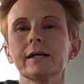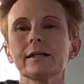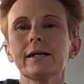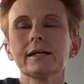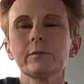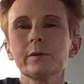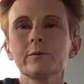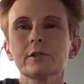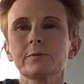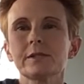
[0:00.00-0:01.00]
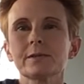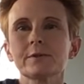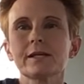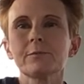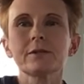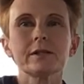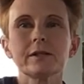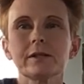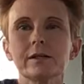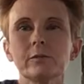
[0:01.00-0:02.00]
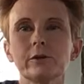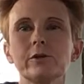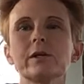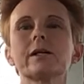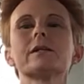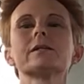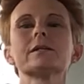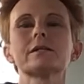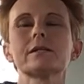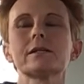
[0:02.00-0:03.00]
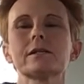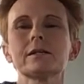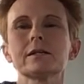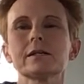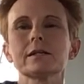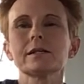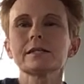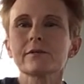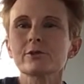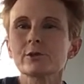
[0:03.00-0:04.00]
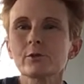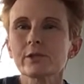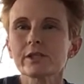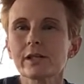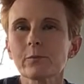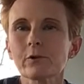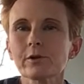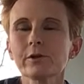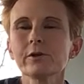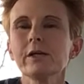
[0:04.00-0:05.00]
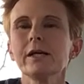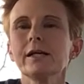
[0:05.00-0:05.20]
I'd like to be able to spend some time with, with you guys and uh, at least have story time with you.